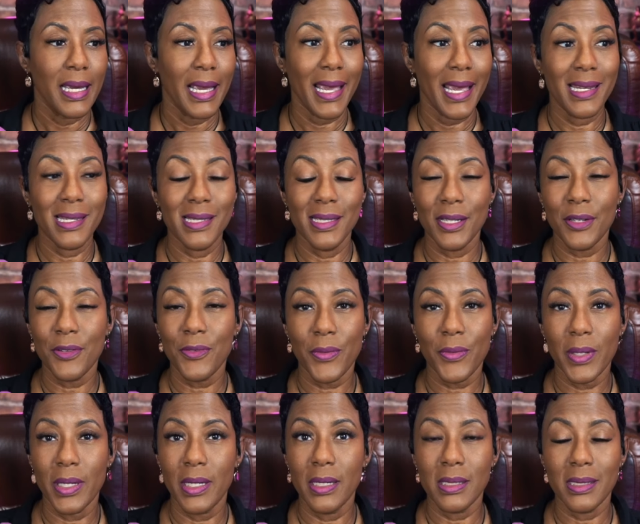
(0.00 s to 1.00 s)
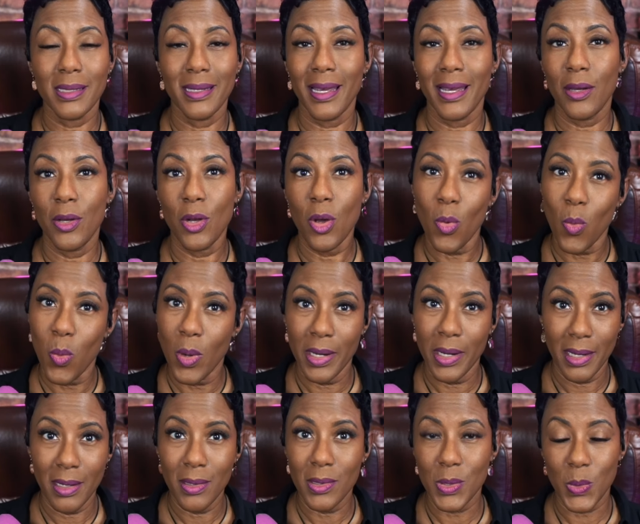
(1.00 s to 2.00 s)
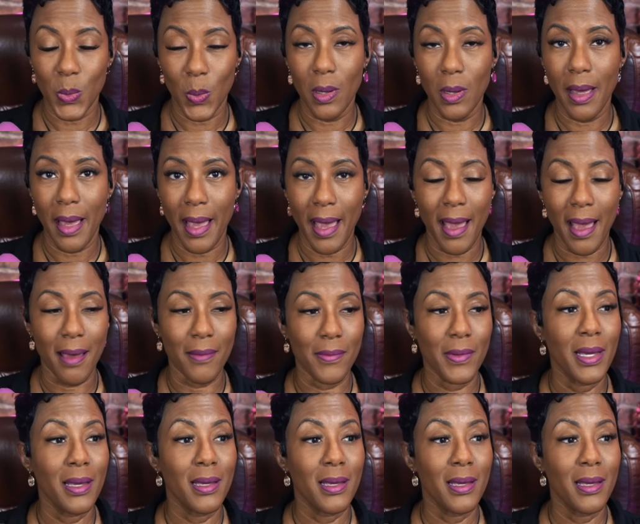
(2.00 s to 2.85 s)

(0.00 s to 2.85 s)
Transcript: and different that no one else will have.